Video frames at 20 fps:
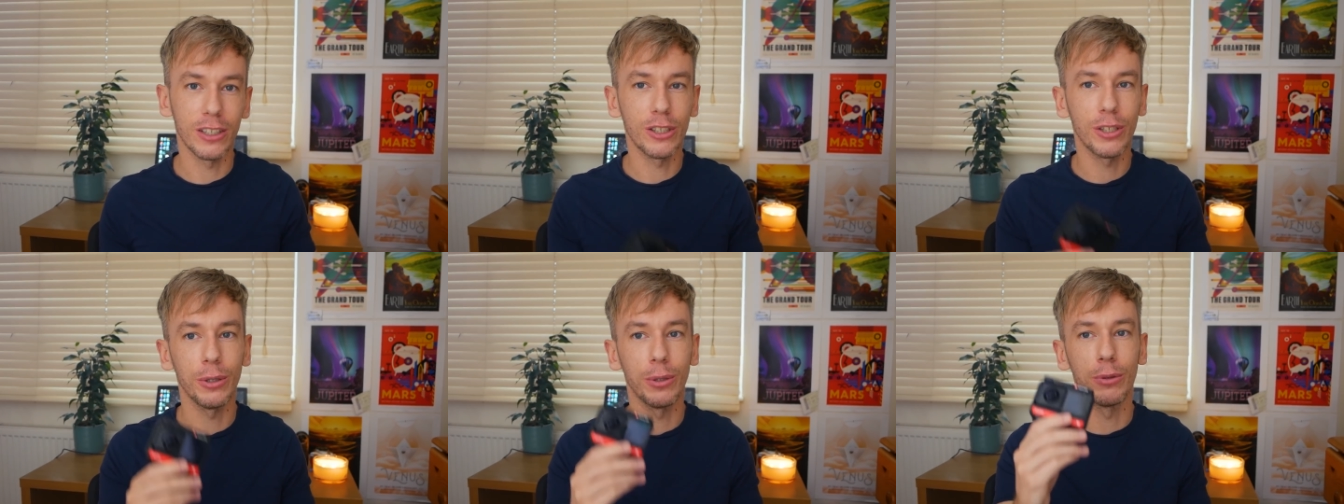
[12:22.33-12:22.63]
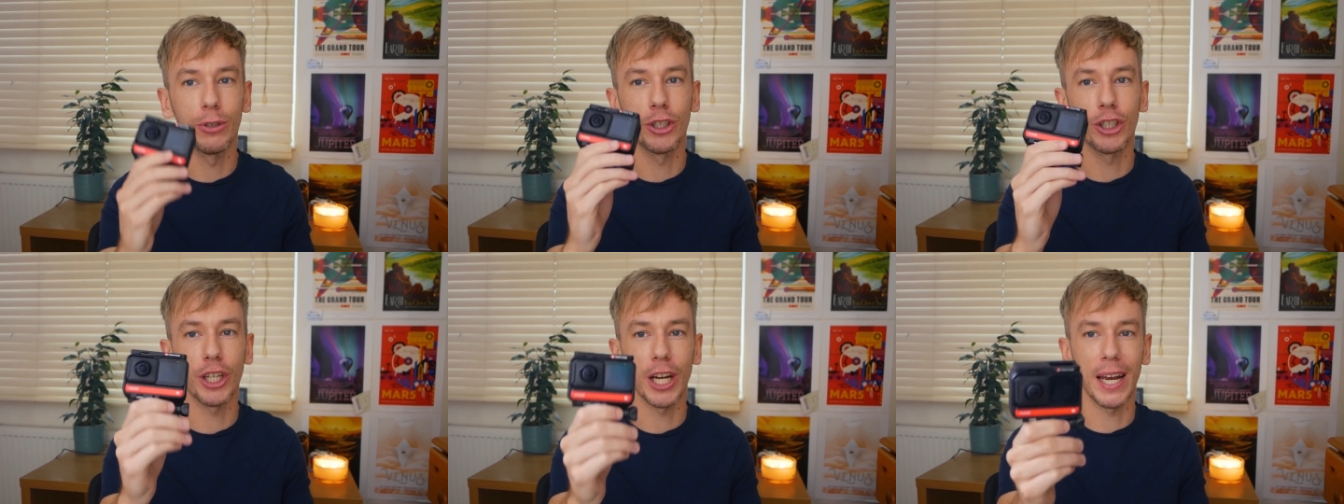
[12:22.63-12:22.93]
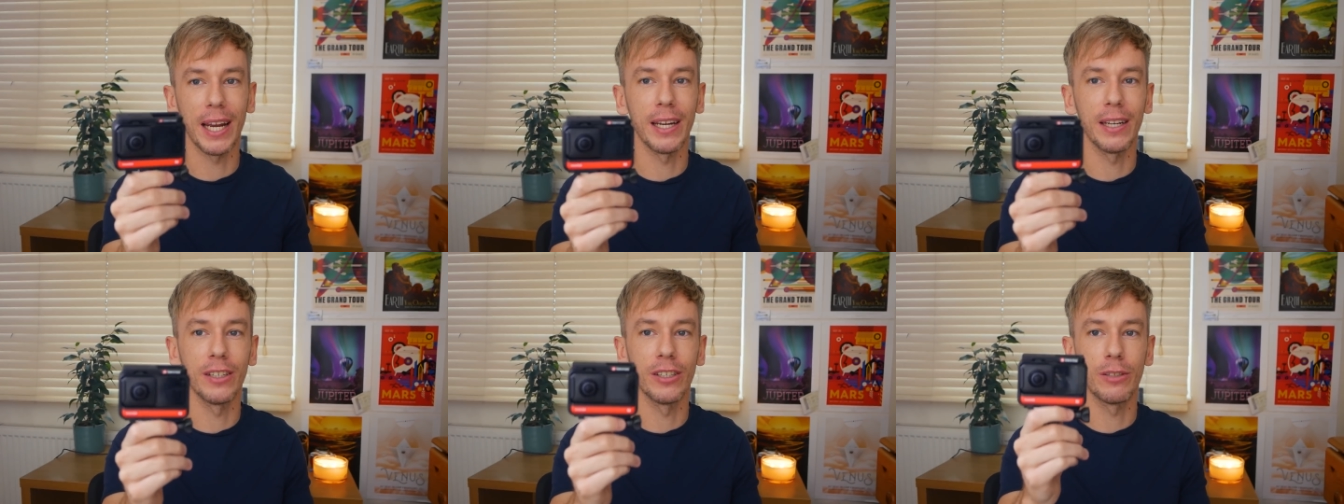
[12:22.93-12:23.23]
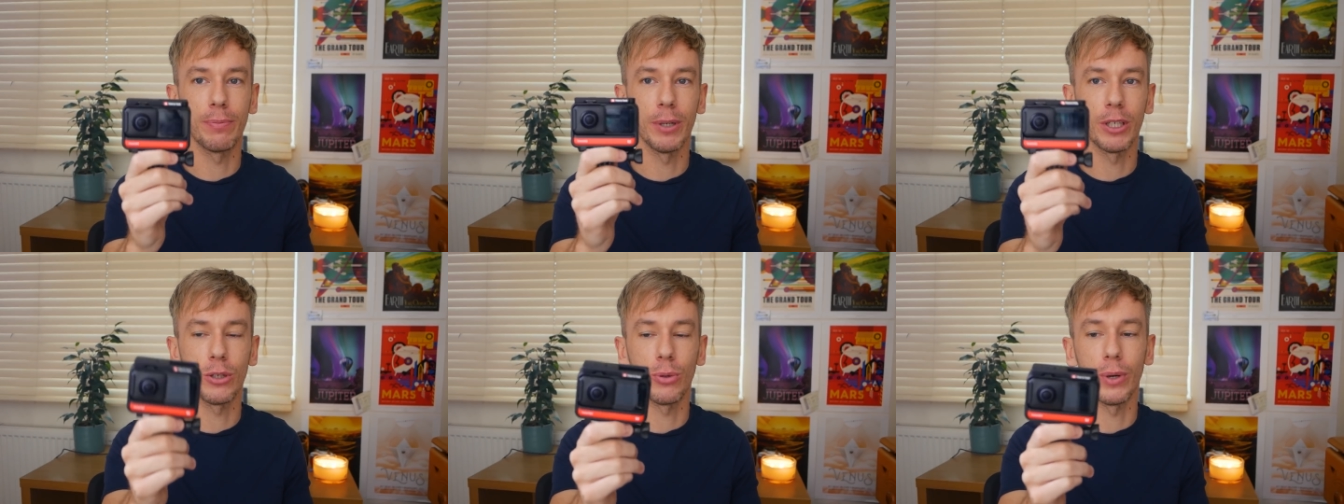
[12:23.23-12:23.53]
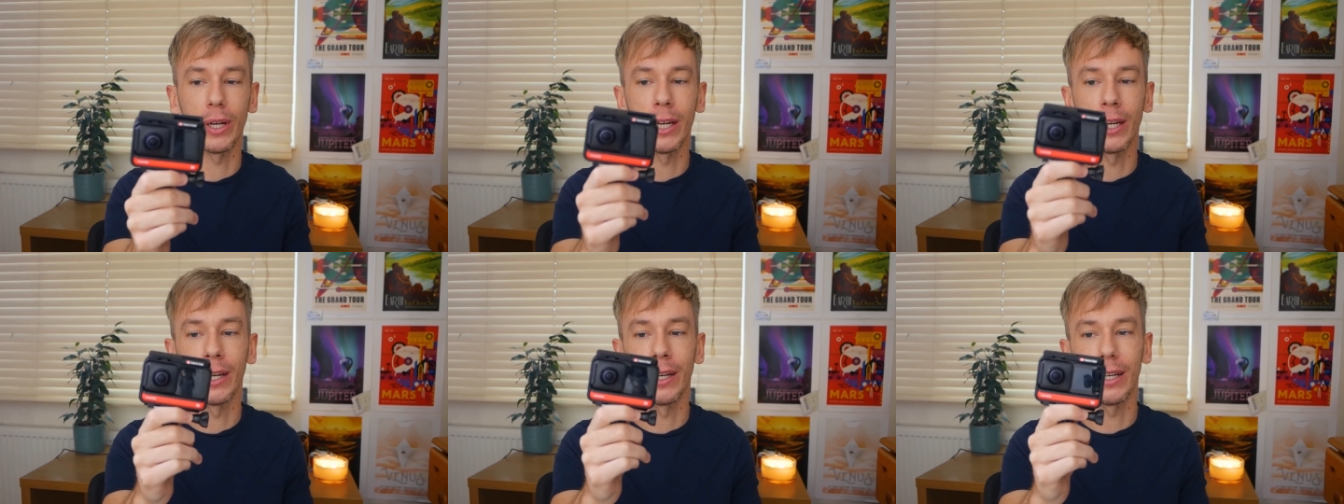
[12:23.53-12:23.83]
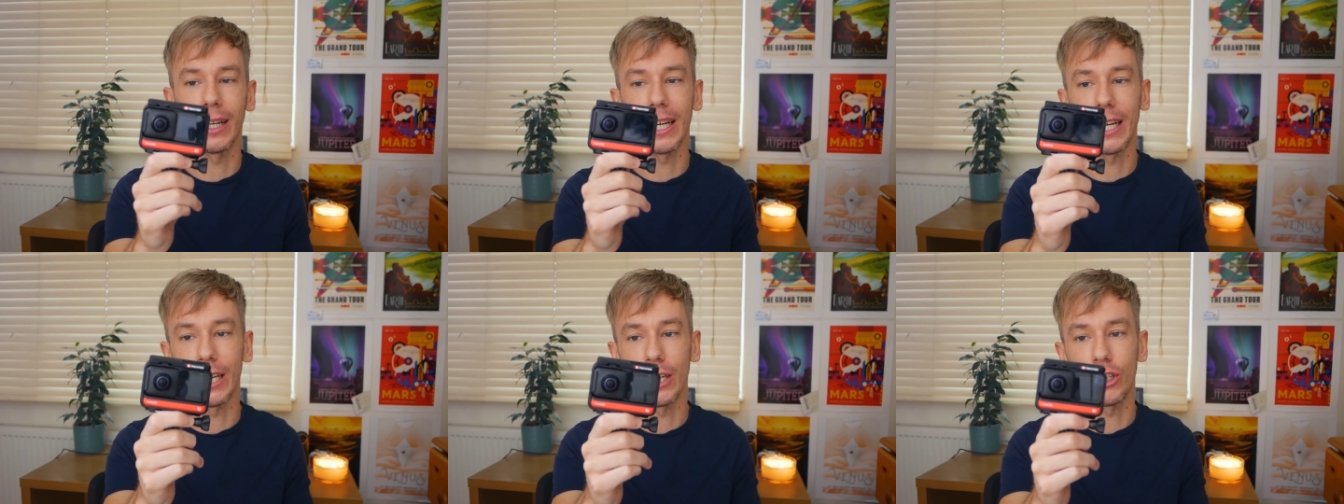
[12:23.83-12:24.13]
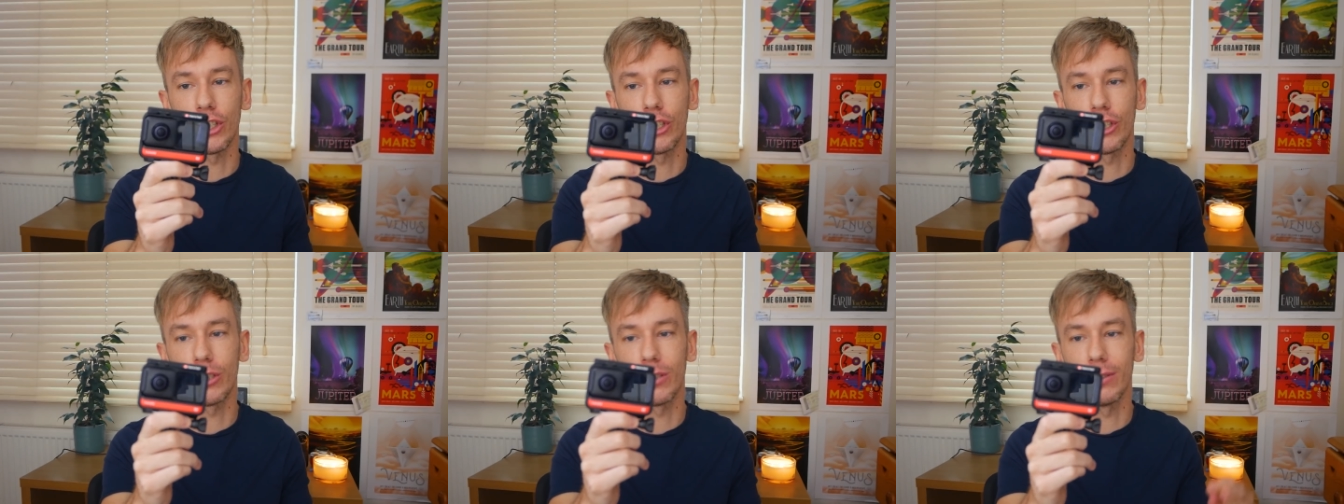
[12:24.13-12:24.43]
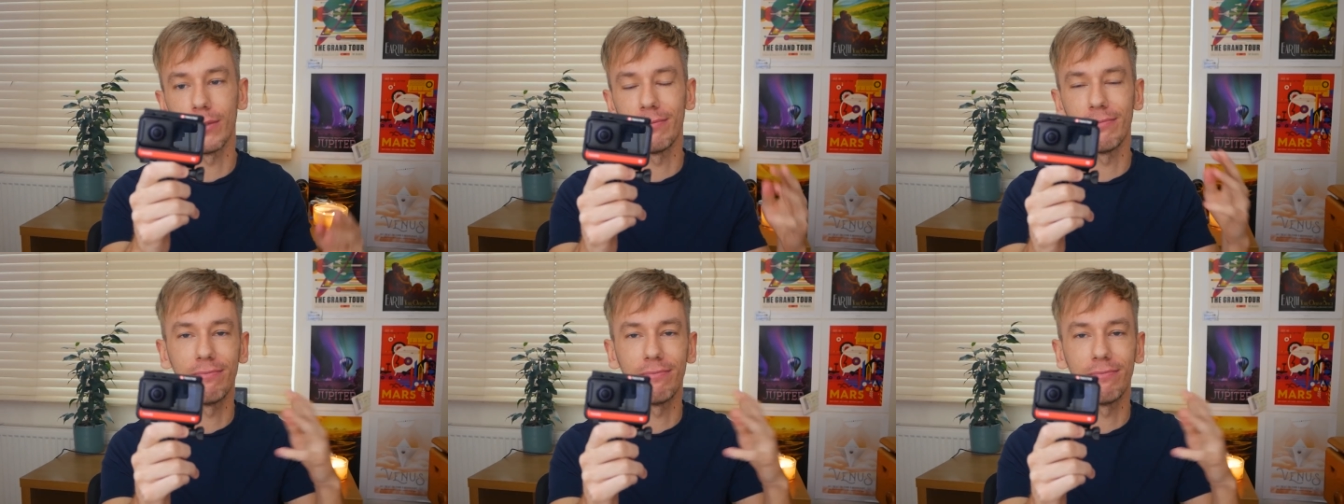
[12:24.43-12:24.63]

to change between each